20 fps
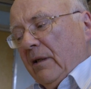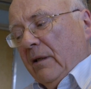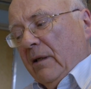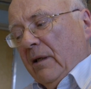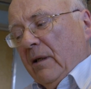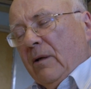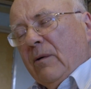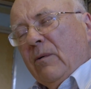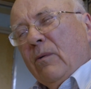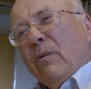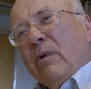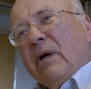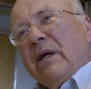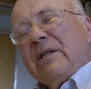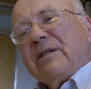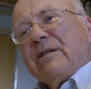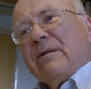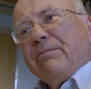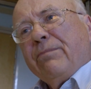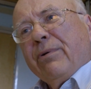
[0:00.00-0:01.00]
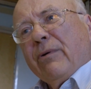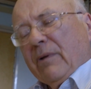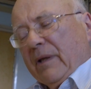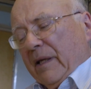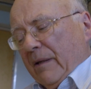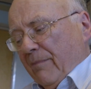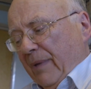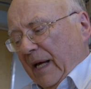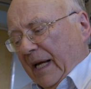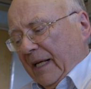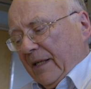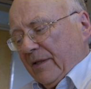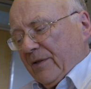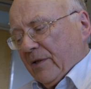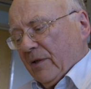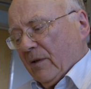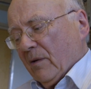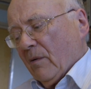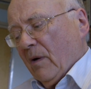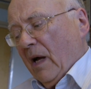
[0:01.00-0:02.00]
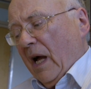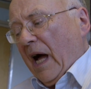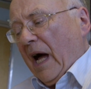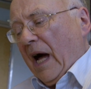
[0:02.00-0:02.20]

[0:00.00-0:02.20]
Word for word: know where to pull it back to?